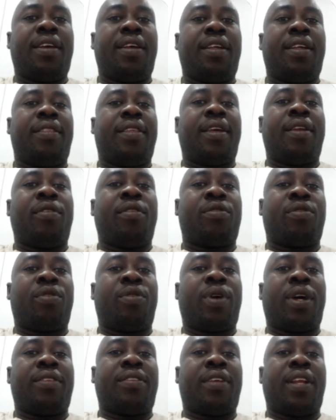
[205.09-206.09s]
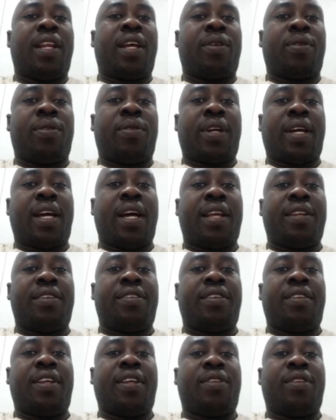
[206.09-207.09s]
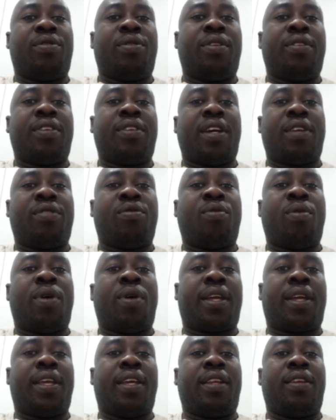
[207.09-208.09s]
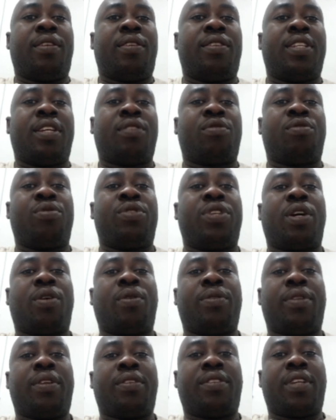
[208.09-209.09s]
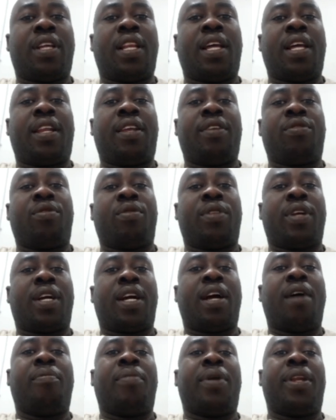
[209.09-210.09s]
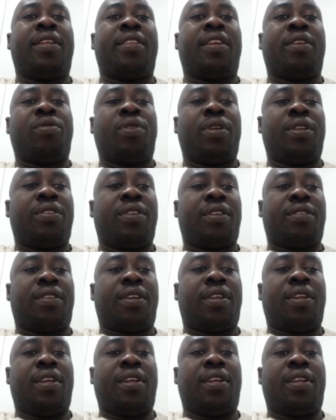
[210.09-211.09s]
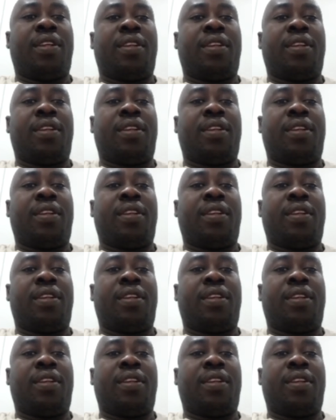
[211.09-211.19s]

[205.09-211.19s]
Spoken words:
Then also you can select on the country that you desire to work in, just to check on the salaries or the company that you're interested in.